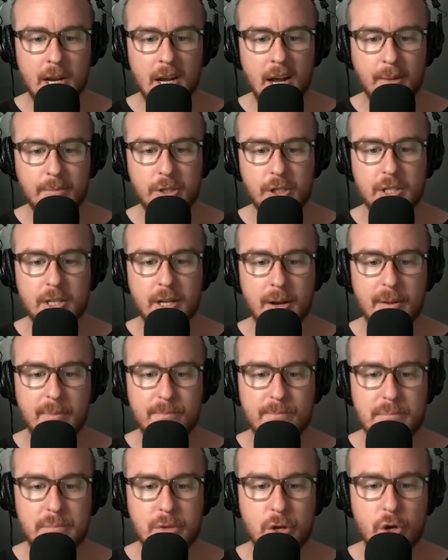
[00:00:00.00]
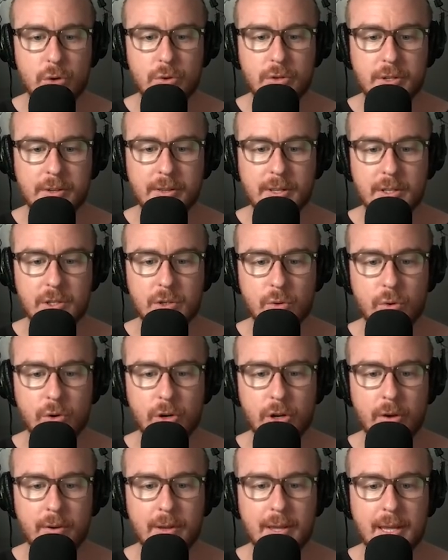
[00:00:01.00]
I'm just going to mute this
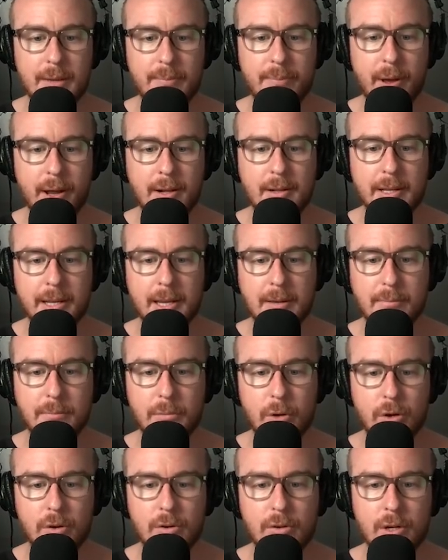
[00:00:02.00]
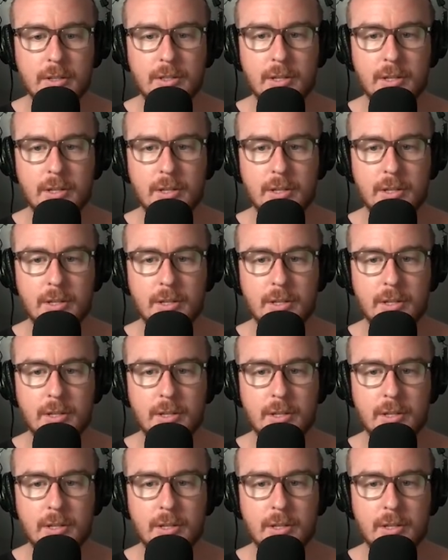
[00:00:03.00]
audio here by clicking mute.